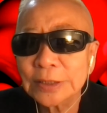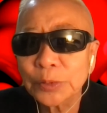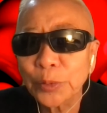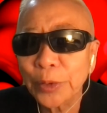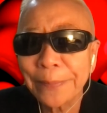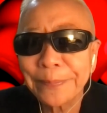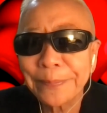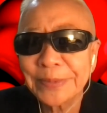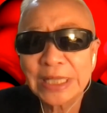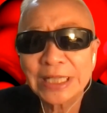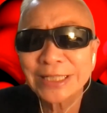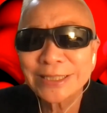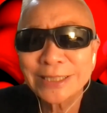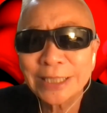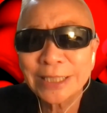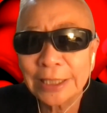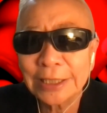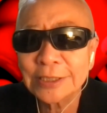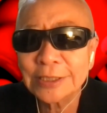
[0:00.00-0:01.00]
web
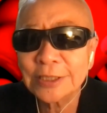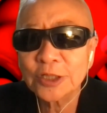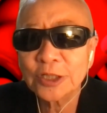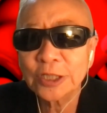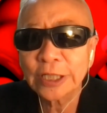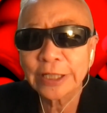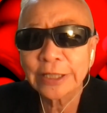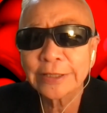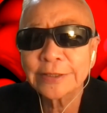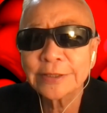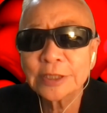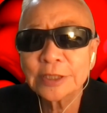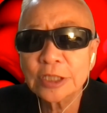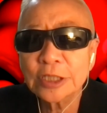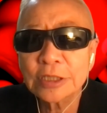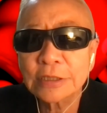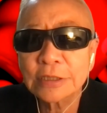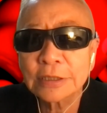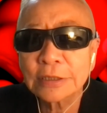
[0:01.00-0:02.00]
data is
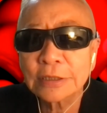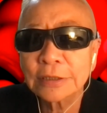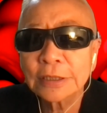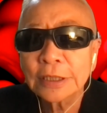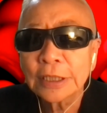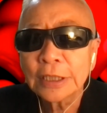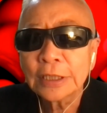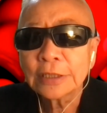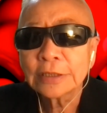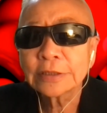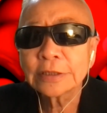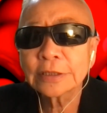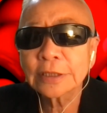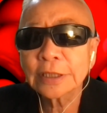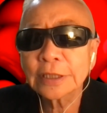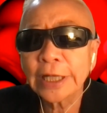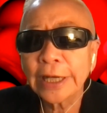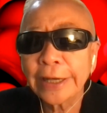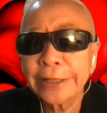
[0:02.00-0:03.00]
changed,
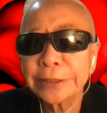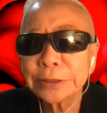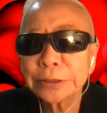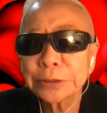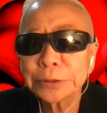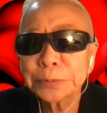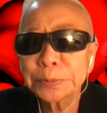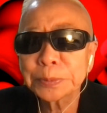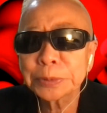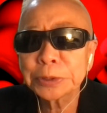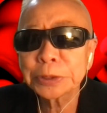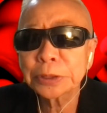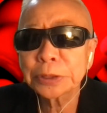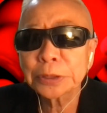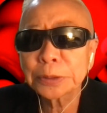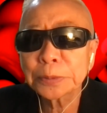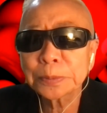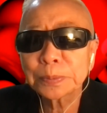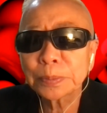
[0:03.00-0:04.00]
the kind of
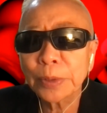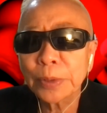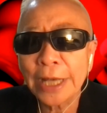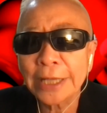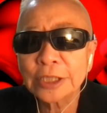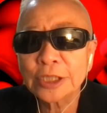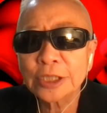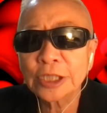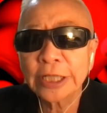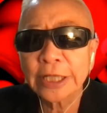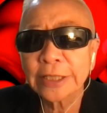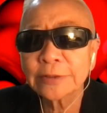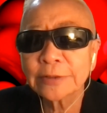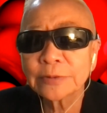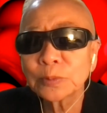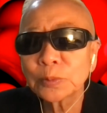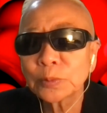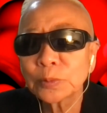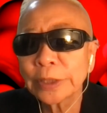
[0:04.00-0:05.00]

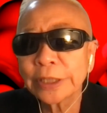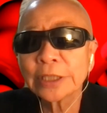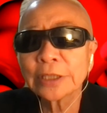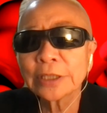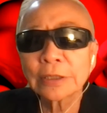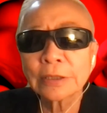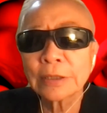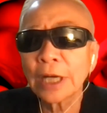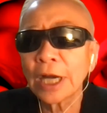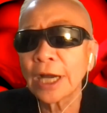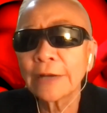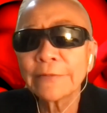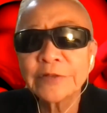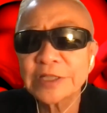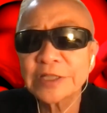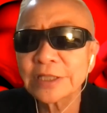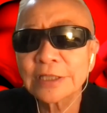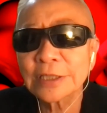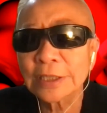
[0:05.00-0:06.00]
blockchain way of
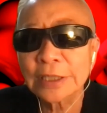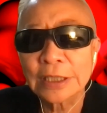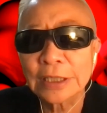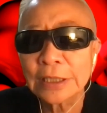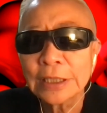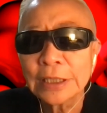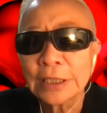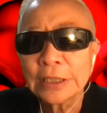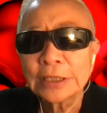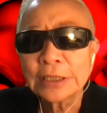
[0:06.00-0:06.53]
harvesting,